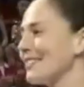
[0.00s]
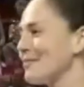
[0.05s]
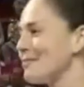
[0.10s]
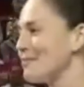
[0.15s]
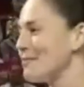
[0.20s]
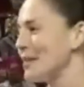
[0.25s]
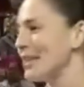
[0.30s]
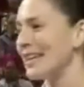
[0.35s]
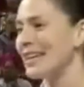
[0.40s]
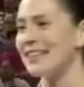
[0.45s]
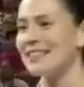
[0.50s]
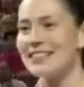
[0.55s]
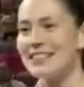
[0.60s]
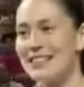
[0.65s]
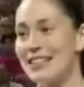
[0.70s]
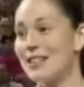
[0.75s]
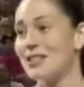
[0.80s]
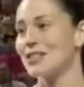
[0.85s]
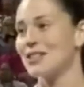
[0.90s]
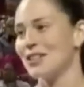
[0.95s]
me,
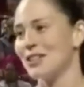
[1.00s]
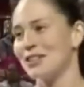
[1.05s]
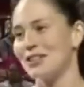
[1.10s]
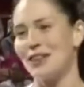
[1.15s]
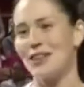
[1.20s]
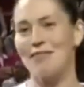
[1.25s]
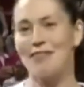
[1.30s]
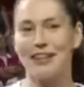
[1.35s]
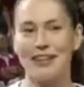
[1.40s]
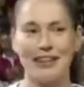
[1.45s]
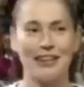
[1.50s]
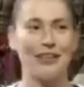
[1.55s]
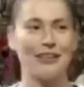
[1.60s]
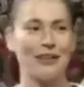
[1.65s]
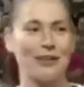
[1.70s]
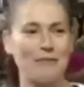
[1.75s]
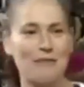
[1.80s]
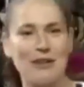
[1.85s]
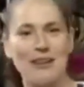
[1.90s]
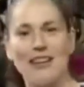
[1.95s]
Tanisha, you saw the video,
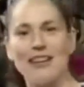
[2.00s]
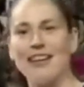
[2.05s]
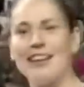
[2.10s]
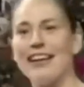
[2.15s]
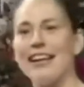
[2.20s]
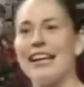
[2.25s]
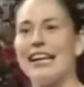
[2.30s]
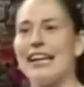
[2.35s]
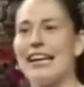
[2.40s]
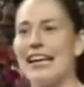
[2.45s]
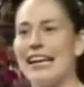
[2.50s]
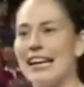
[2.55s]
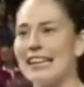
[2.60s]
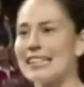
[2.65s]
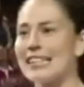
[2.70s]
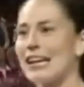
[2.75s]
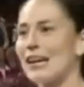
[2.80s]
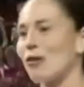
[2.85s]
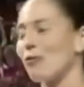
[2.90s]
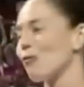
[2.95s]
Camille, it's
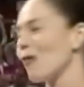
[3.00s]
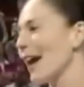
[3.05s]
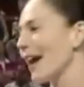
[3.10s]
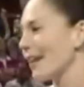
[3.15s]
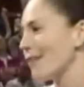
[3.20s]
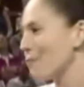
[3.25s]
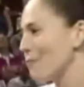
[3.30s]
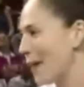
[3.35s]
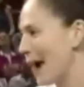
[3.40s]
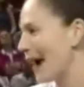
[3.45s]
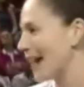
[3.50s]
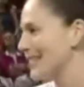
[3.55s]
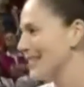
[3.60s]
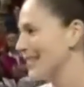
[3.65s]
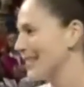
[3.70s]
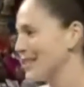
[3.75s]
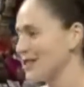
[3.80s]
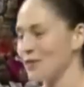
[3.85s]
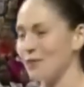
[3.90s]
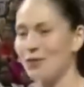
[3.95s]
like a rite of
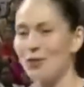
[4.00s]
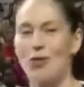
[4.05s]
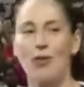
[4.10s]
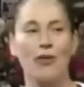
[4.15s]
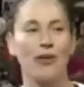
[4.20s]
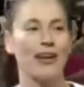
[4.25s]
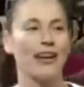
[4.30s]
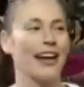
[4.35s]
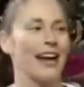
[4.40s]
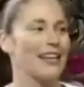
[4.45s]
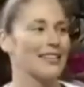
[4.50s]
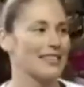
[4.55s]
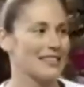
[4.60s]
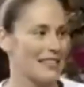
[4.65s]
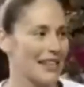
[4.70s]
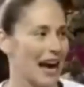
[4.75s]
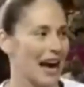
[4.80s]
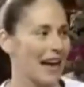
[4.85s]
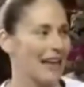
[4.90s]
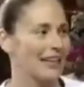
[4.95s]
passage. If Lauren has
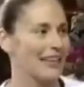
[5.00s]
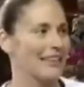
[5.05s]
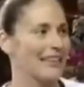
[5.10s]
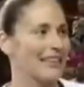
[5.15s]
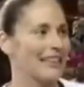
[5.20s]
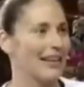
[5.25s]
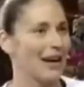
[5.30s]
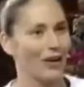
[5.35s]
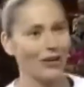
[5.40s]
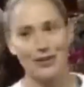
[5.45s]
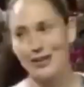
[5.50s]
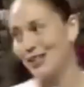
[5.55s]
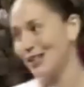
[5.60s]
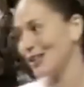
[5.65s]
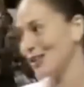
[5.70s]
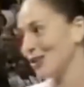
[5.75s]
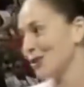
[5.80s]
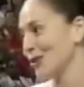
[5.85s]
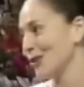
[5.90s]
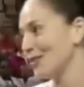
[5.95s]
not yelled at
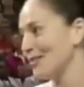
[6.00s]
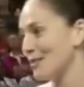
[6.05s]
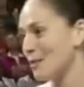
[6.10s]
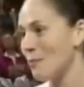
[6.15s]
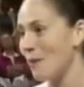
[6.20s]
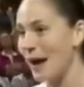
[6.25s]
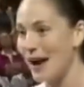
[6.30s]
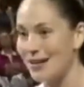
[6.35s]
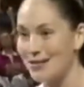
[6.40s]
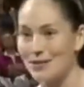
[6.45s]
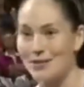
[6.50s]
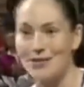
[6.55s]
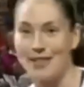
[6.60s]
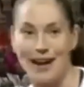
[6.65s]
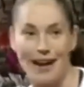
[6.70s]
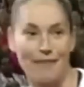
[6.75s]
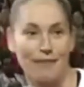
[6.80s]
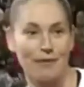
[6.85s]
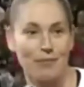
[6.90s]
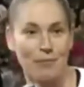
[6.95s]
you to pass her the
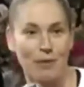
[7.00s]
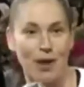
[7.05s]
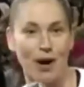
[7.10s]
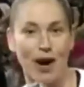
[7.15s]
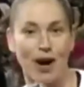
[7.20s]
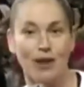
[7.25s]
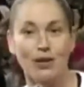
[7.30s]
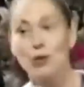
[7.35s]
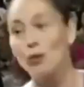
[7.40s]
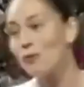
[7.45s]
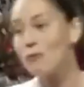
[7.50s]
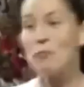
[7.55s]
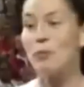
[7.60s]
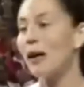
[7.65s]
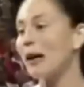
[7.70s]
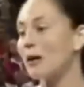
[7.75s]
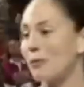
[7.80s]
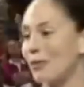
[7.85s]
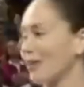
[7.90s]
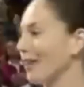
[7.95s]
effing ball, you haven't
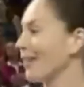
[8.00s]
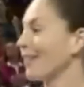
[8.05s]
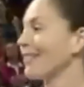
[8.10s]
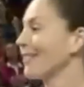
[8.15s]
played with her.